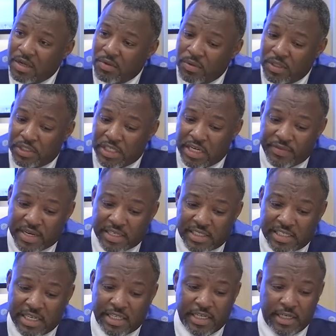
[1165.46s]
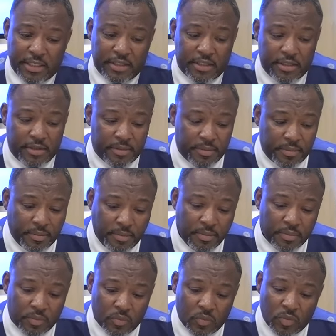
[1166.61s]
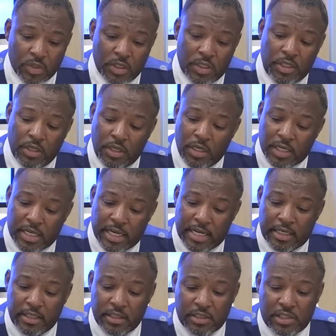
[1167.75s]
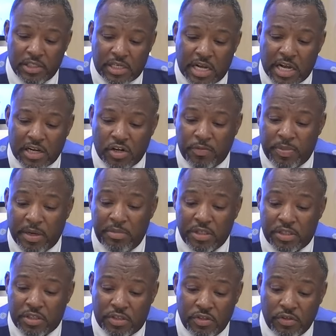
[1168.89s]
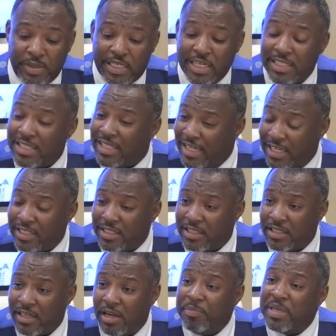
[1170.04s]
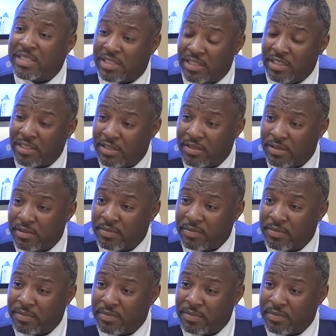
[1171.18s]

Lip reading: Well, Jeff, I say this. You look at Chicago Public School because it is a business.